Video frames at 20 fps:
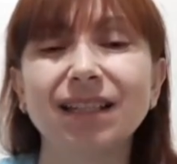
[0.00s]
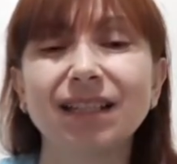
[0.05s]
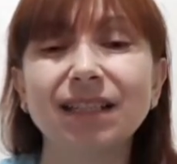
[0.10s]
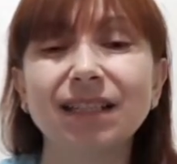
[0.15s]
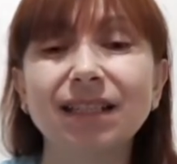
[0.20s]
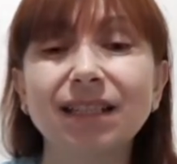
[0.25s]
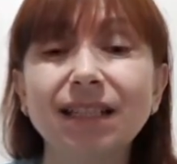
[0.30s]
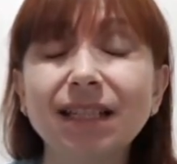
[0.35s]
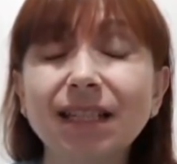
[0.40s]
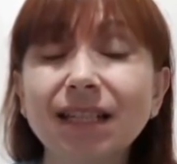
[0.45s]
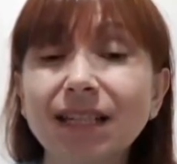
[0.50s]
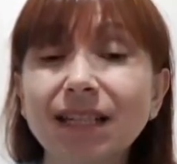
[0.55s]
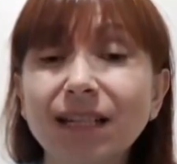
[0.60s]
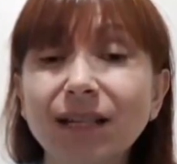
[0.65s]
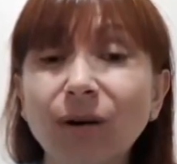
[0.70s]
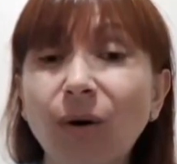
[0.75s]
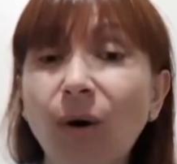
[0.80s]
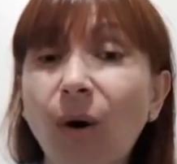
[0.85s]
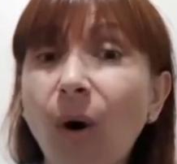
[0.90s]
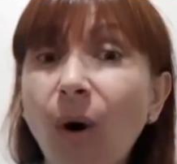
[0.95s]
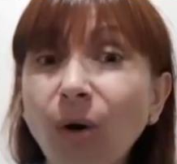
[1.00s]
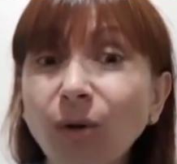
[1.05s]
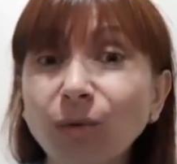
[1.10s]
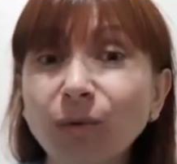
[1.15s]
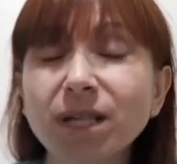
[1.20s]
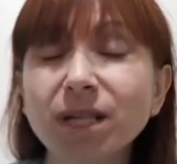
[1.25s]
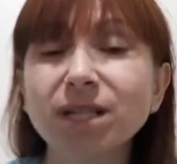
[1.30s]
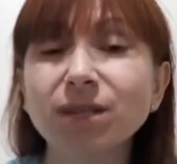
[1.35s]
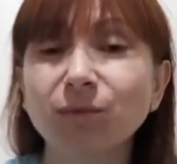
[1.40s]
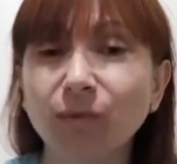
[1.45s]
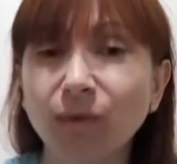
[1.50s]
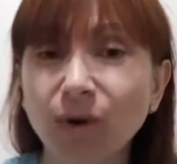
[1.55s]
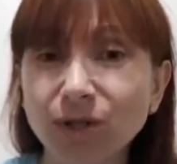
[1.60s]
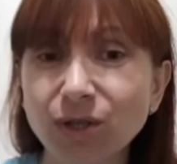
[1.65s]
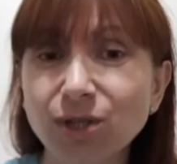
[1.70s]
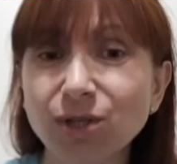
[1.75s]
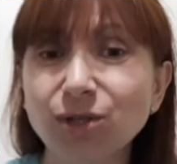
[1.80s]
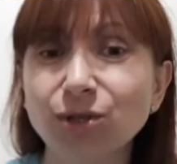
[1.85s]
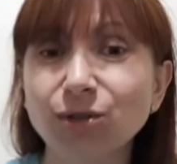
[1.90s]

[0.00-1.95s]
he always wants